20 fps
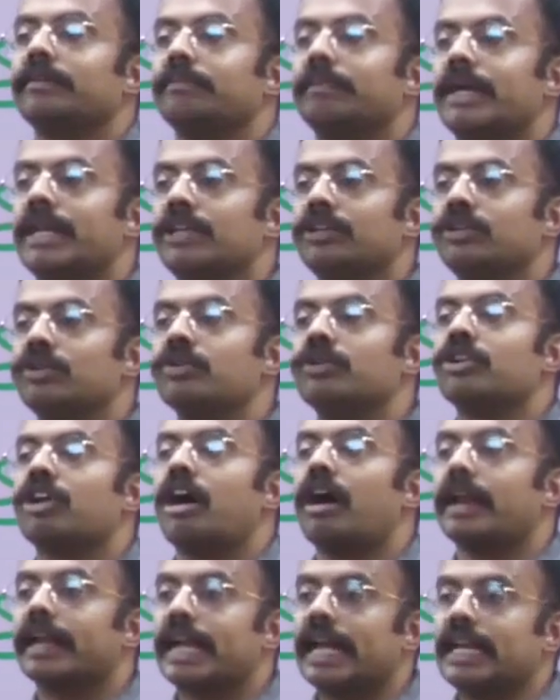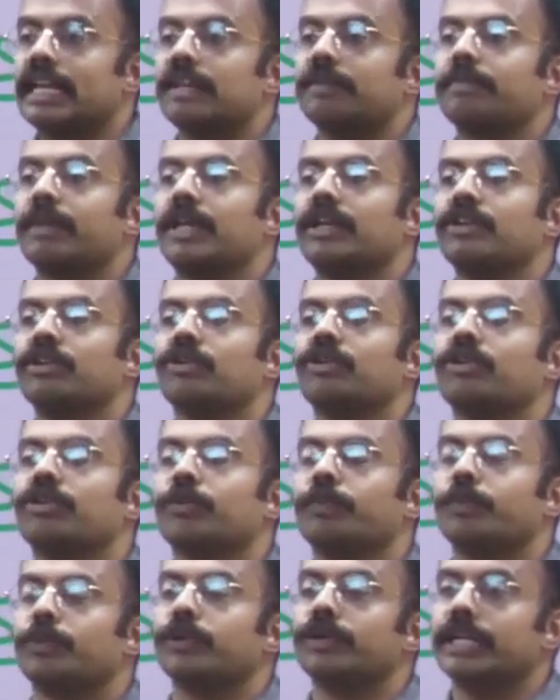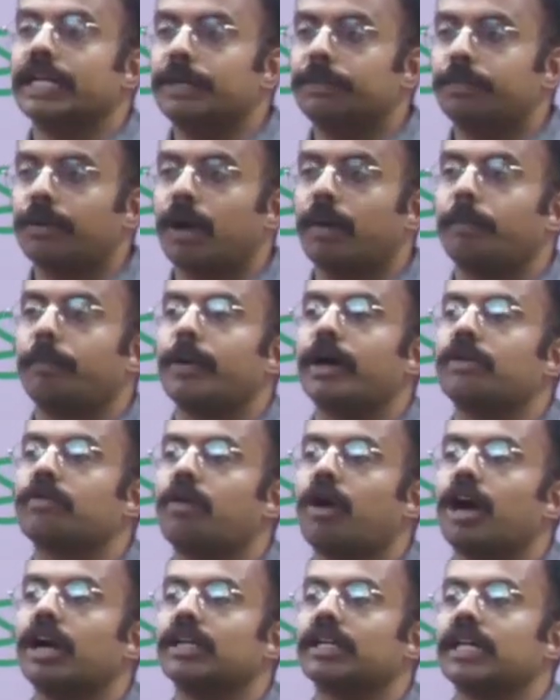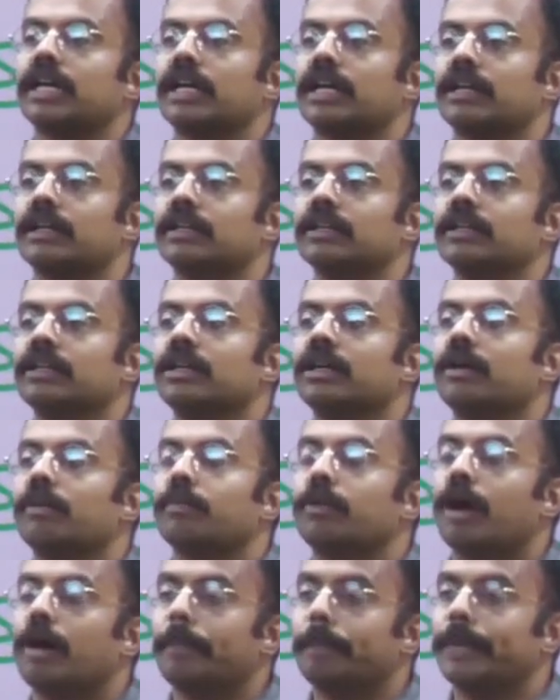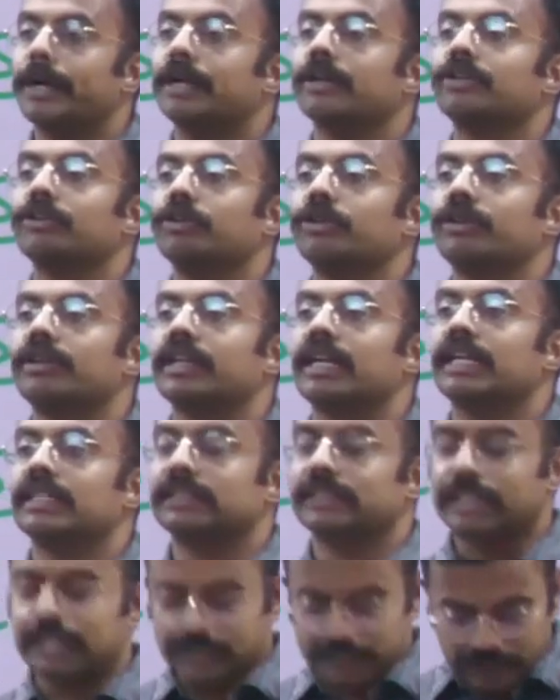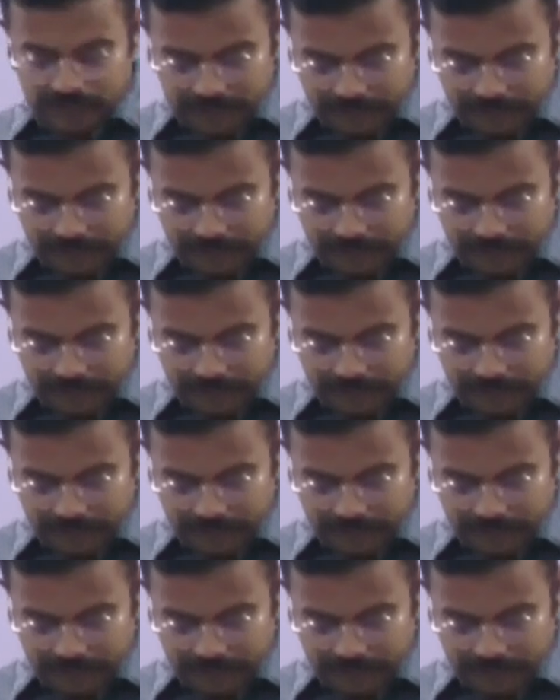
manure, organic manure, you put it proper water, proper nutrients, that